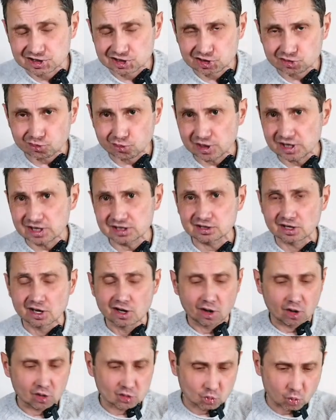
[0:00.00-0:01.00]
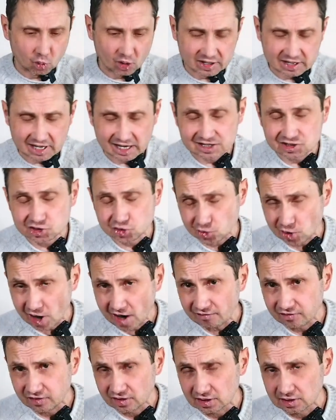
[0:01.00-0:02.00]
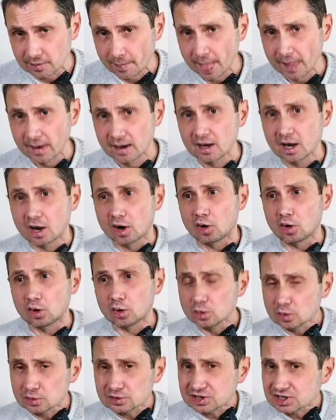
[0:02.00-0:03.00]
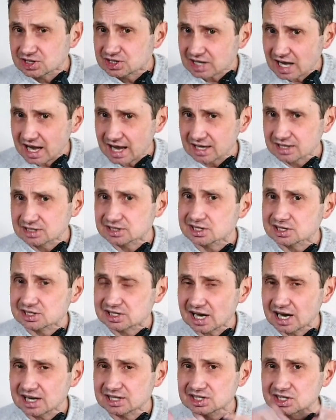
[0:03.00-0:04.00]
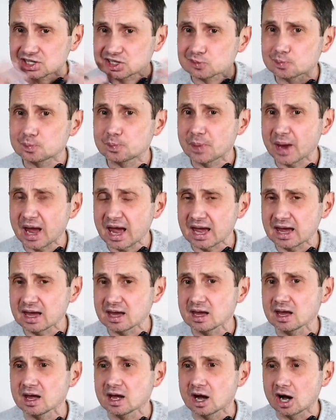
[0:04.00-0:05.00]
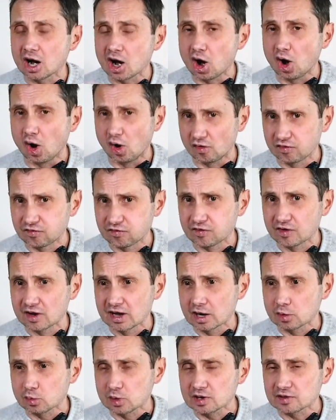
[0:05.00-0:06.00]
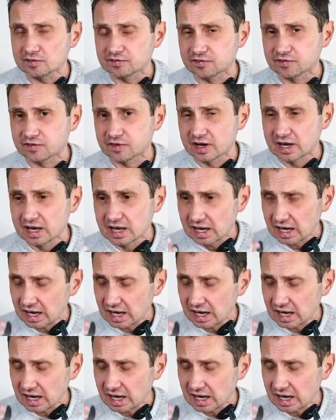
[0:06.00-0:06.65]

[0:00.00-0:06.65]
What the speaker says: street, when I travel, all these exercises pay off with